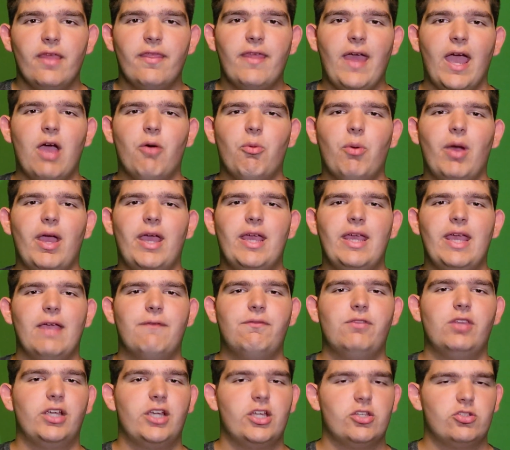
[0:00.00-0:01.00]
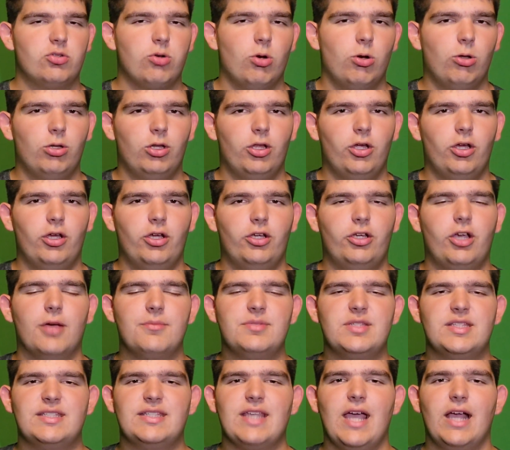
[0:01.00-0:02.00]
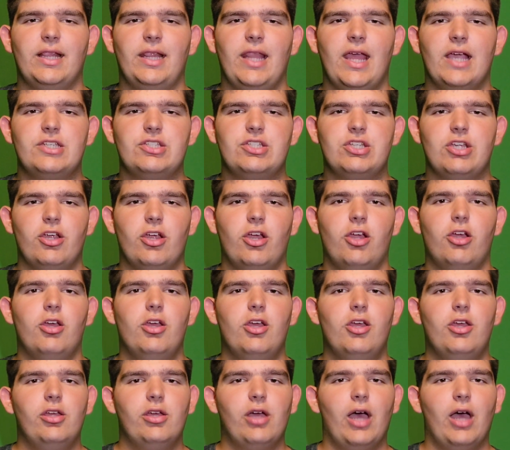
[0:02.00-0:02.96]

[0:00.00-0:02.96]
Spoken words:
That way, if the controller comes in stock next year,